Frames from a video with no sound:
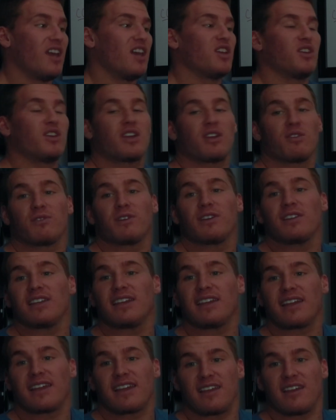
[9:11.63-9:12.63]
you can
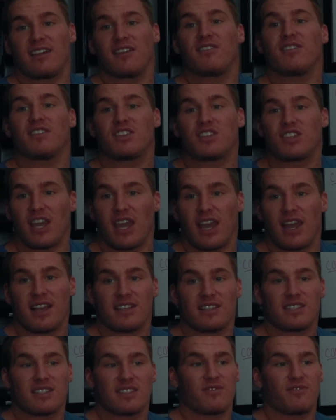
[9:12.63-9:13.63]
really give a
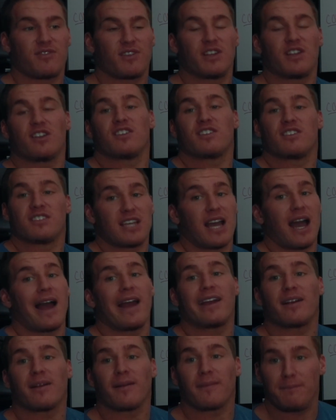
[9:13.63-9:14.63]
chance for your
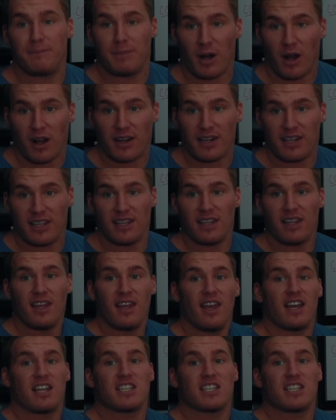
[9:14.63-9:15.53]
entire body,